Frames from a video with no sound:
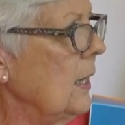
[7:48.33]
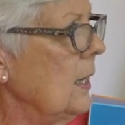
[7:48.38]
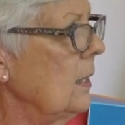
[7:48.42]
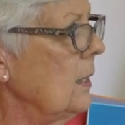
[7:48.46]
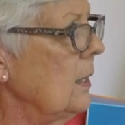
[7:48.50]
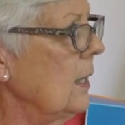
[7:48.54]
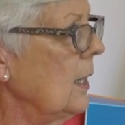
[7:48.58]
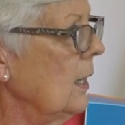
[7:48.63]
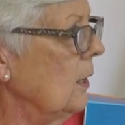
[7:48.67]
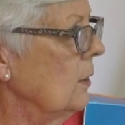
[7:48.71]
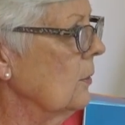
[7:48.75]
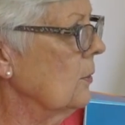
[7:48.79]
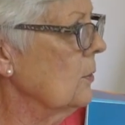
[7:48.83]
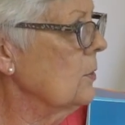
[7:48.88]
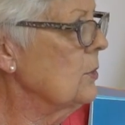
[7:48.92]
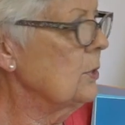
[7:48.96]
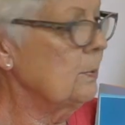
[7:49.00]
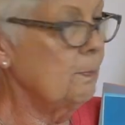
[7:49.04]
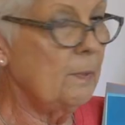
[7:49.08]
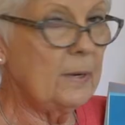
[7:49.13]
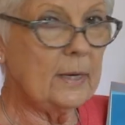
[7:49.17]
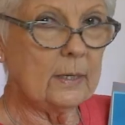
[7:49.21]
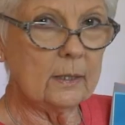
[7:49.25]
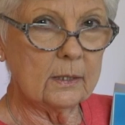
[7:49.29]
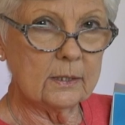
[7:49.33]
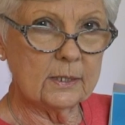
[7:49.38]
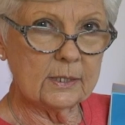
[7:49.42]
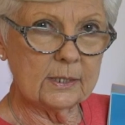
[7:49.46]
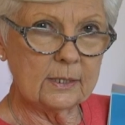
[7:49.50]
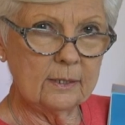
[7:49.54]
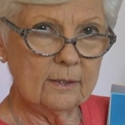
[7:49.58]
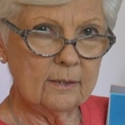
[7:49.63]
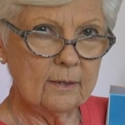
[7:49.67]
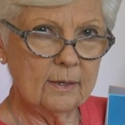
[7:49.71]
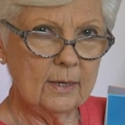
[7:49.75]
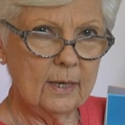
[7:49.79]
an elder
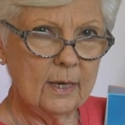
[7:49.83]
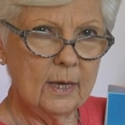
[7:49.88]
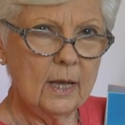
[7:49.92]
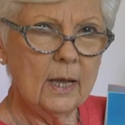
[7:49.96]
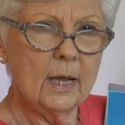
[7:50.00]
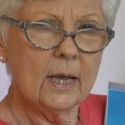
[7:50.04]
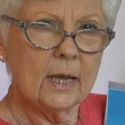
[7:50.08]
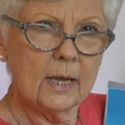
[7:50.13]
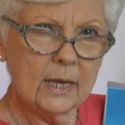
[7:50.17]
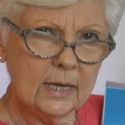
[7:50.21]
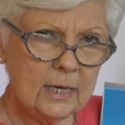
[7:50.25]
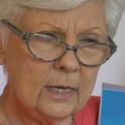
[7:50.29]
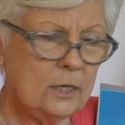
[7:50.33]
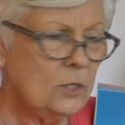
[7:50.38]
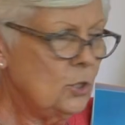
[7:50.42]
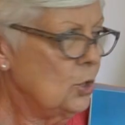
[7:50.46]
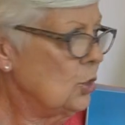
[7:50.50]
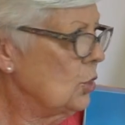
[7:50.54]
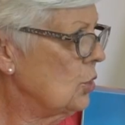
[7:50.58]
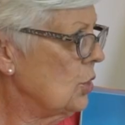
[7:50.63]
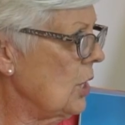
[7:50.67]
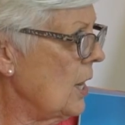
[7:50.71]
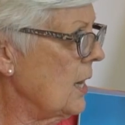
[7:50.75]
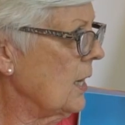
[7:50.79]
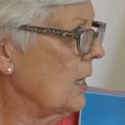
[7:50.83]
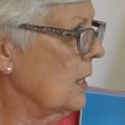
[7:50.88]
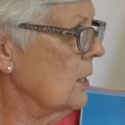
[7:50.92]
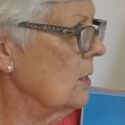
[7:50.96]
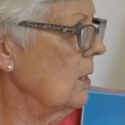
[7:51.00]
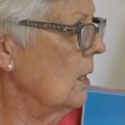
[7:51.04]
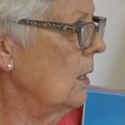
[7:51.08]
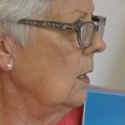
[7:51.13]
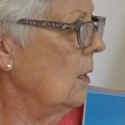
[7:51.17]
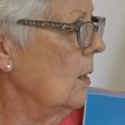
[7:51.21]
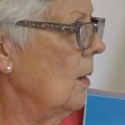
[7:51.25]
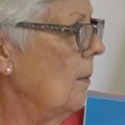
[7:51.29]
speaks. He is
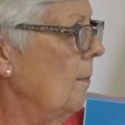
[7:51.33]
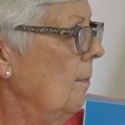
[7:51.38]
shaken,